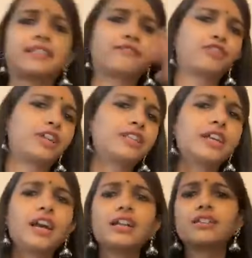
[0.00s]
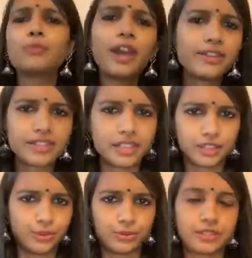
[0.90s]
it for adults? Where is it
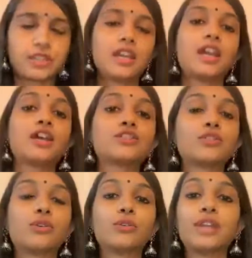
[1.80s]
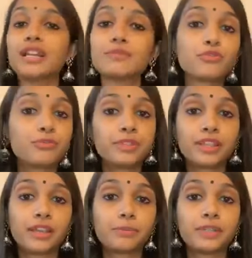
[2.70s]
used? So dance movement
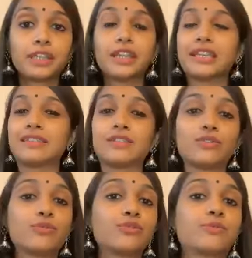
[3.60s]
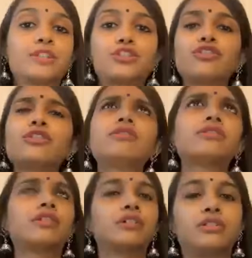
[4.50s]
therapy is used with
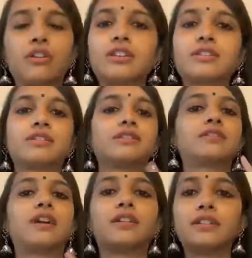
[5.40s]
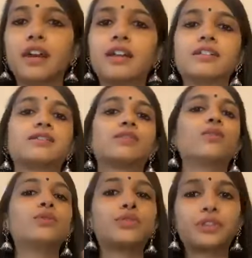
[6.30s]
children, adolescents, adults,
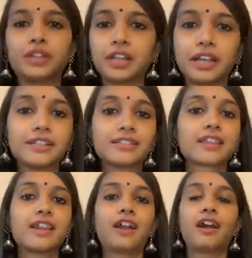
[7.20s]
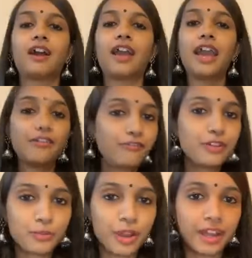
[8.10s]
older adults,
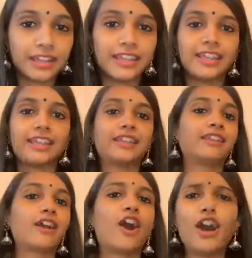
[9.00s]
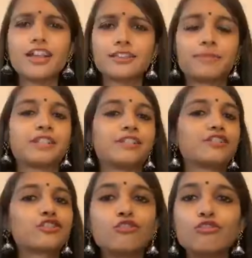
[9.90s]
everyone in hospitals,
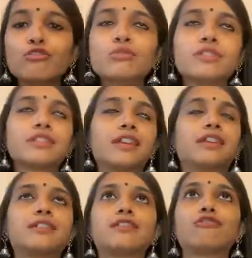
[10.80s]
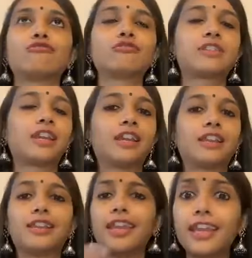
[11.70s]
schools. It is used
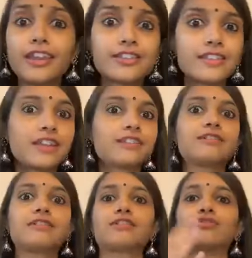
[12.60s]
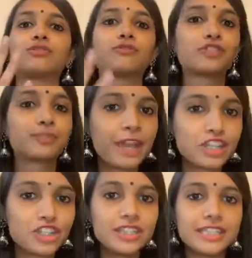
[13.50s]
in daycare centers. It's used for
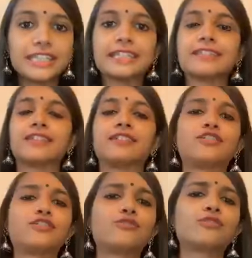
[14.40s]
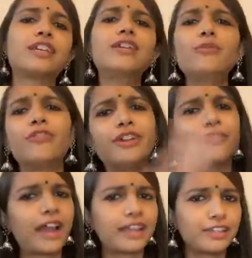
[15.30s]
special needs. It's used in a
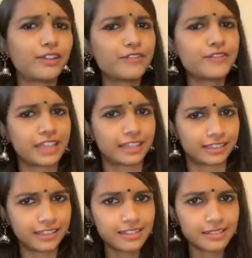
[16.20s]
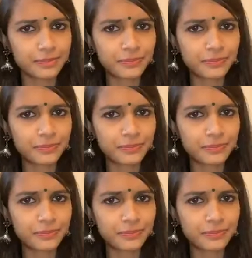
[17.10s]
variety of settings.